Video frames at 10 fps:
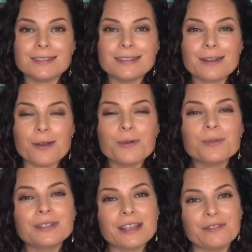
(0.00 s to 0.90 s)
you know,
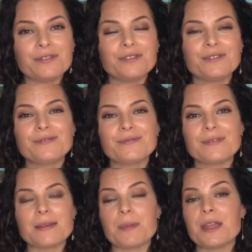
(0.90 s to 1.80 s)
will give
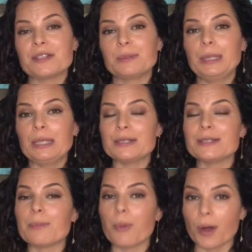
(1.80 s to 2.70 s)
peer-to-peer
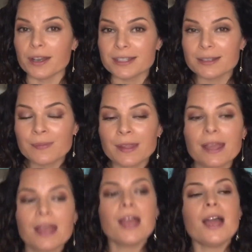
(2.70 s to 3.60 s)
support.
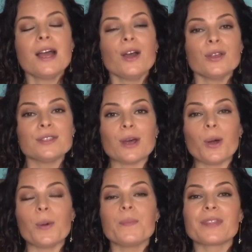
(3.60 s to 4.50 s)

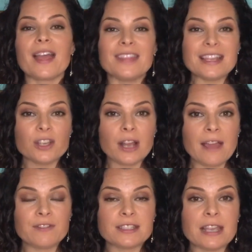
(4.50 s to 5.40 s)
So that's all I
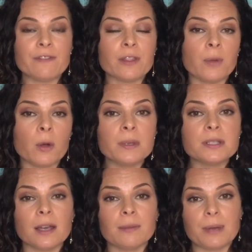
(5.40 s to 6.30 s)
have to say for the
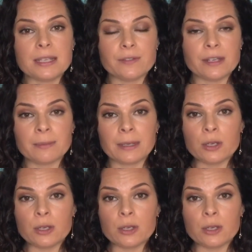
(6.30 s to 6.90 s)
moment on breastfeeding my